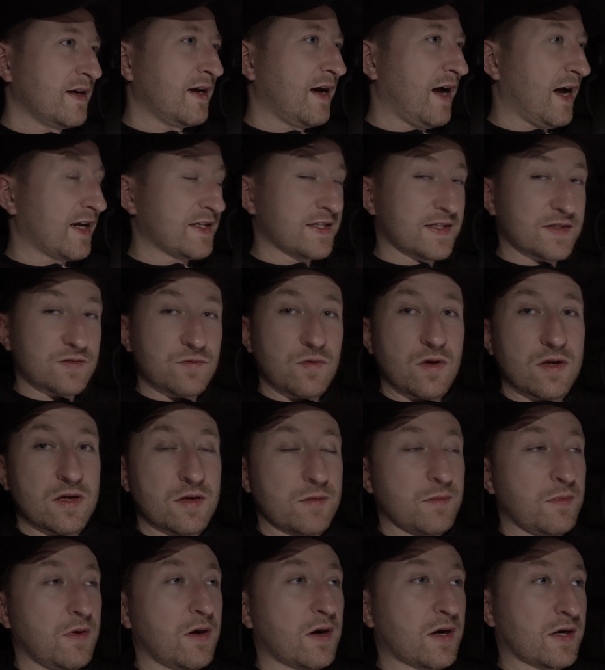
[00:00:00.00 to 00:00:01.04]
I just want to
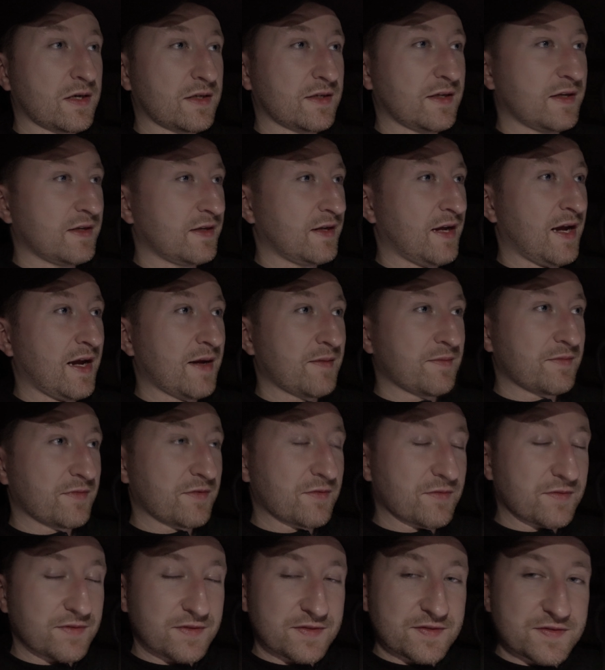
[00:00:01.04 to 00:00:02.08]
mark that I'm
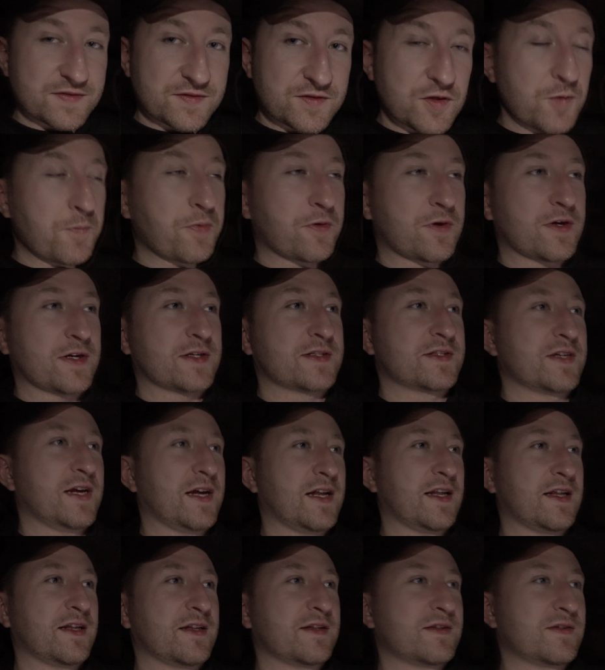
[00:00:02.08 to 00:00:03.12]
super
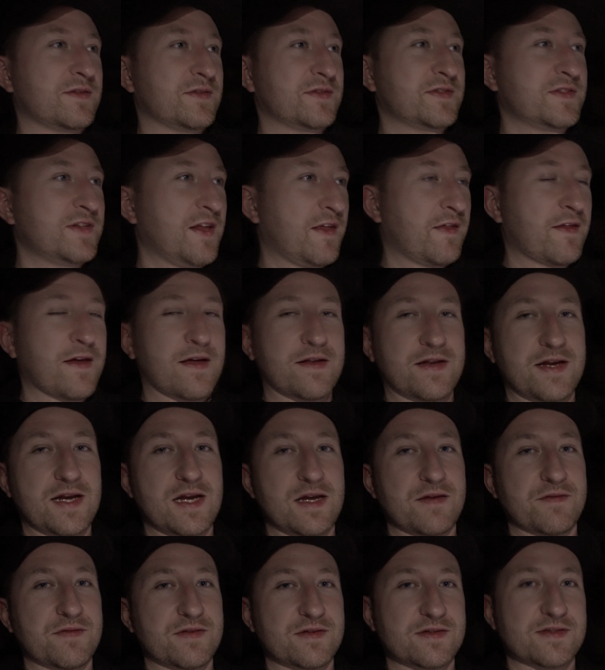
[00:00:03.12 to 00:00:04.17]
excited to see that
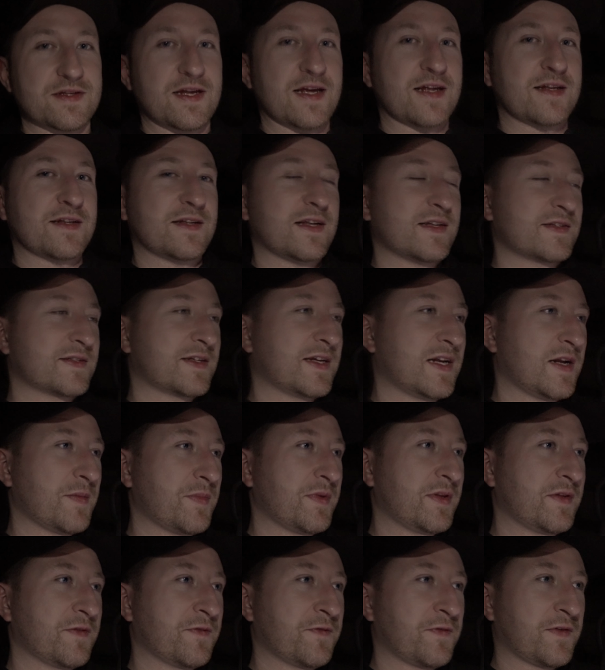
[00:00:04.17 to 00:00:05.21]
event, and that's going to be
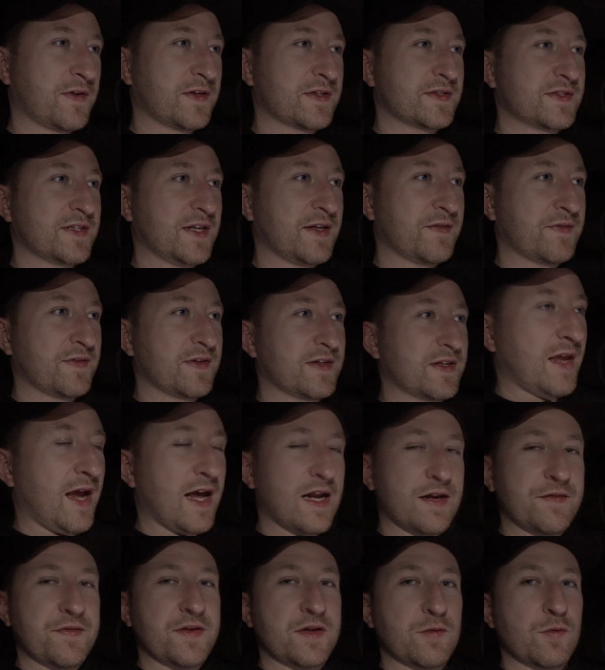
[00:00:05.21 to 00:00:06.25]
the first event, and
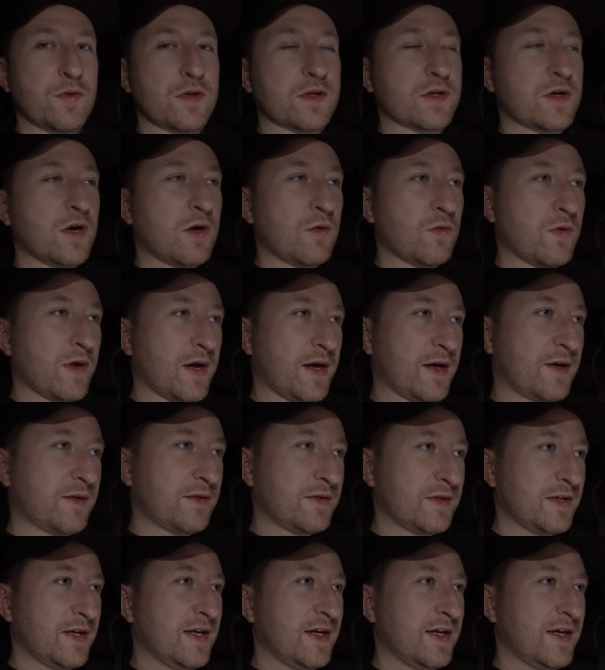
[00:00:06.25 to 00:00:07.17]
if it will go well,